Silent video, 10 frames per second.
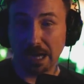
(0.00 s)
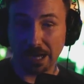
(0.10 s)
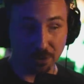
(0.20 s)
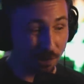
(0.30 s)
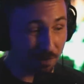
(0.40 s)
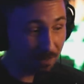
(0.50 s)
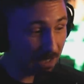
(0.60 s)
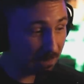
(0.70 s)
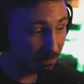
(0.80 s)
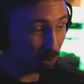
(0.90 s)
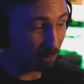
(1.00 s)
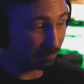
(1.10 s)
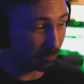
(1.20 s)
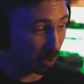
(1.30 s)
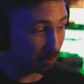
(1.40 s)
I don't know if any of you
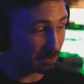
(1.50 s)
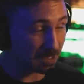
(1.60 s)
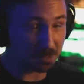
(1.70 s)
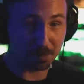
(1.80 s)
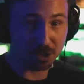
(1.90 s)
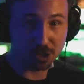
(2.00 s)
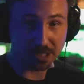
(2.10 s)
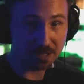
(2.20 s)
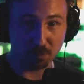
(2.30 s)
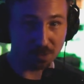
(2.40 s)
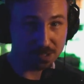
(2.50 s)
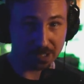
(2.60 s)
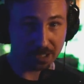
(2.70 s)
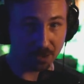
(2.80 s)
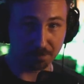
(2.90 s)
have followed this, but she was
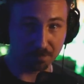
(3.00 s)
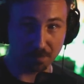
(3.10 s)
like a,